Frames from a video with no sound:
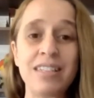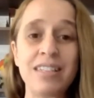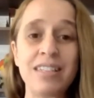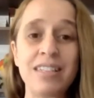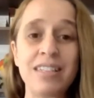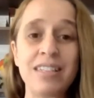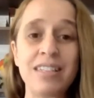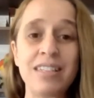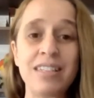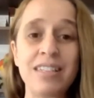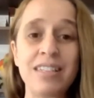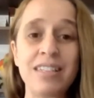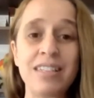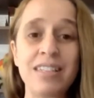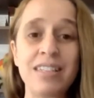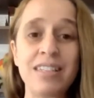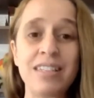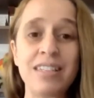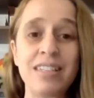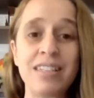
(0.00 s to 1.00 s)
So they're,
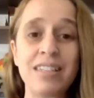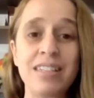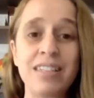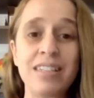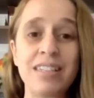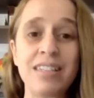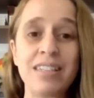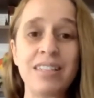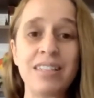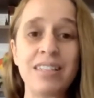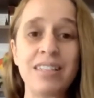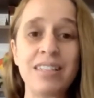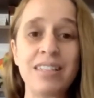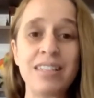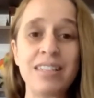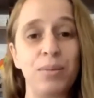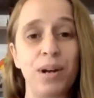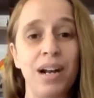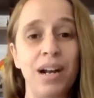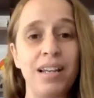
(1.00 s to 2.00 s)
they're all
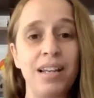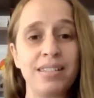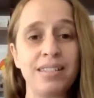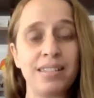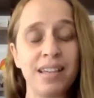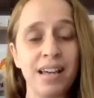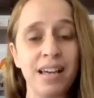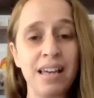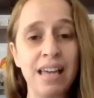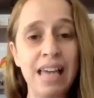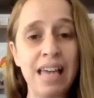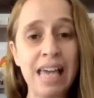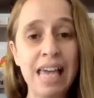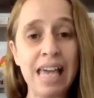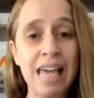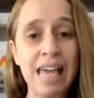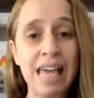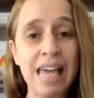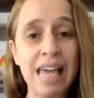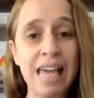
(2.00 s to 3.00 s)
the uh,
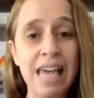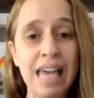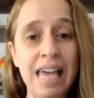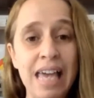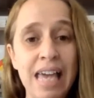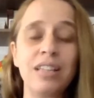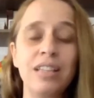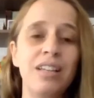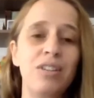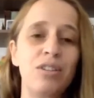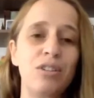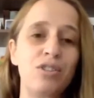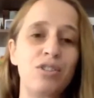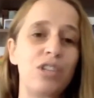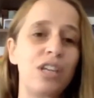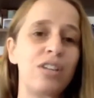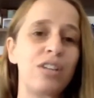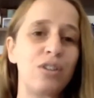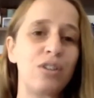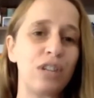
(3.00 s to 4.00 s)
nature-based uh,
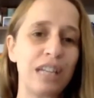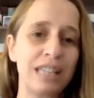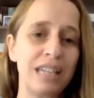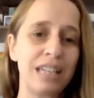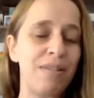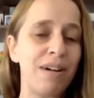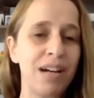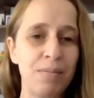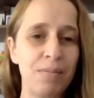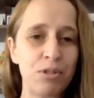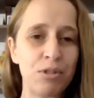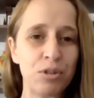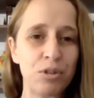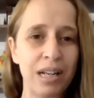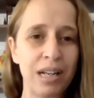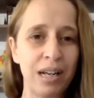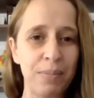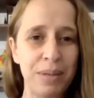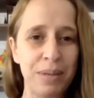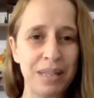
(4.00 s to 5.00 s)
solutions where the
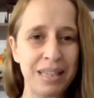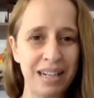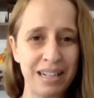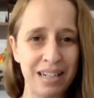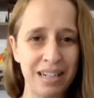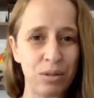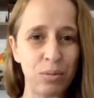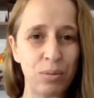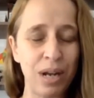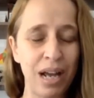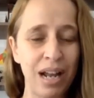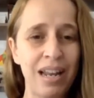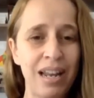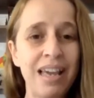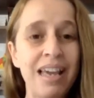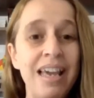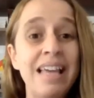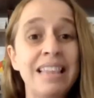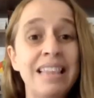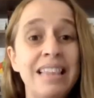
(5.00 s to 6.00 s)
sector that
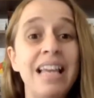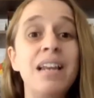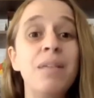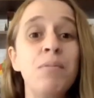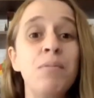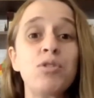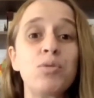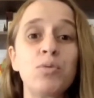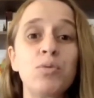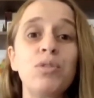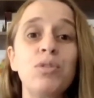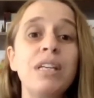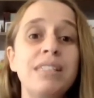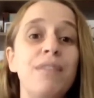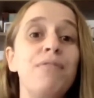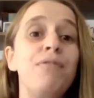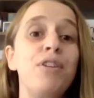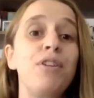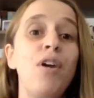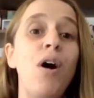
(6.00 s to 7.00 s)
work, work in a natural
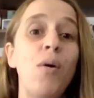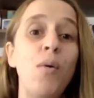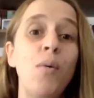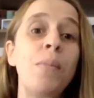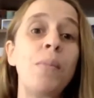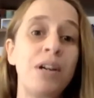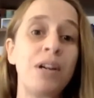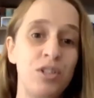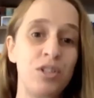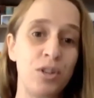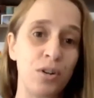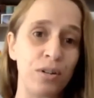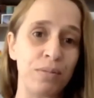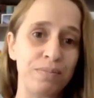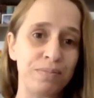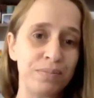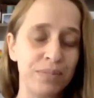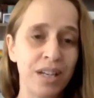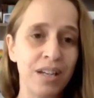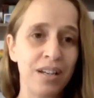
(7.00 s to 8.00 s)
capital, we
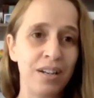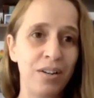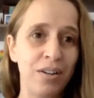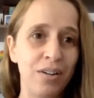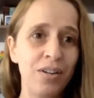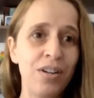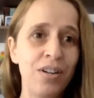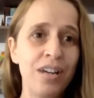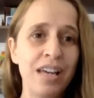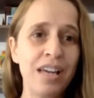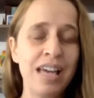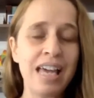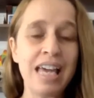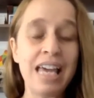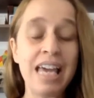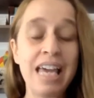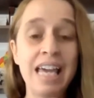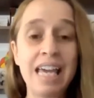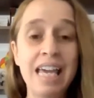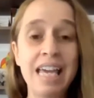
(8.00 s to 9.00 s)
have even a higher
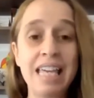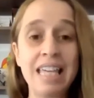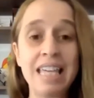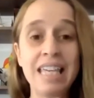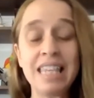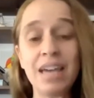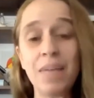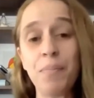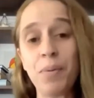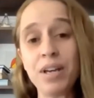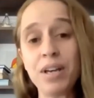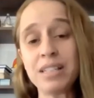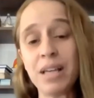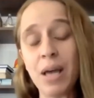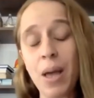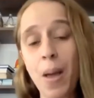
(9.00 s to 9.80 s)
challenge, right?